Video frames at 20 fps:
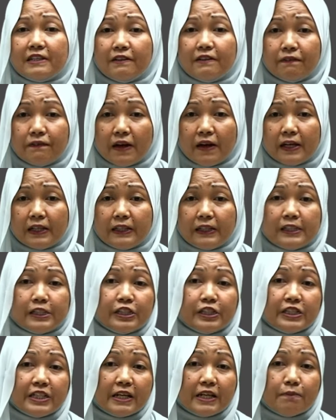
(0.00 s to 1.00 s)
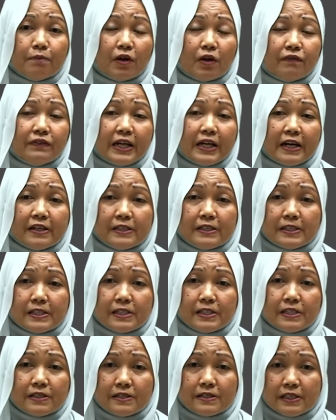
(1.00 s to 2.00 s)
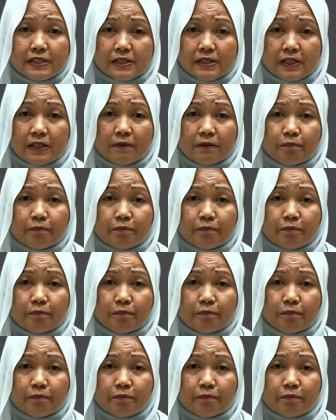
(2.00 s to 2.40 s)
affect the shape of the heritage city.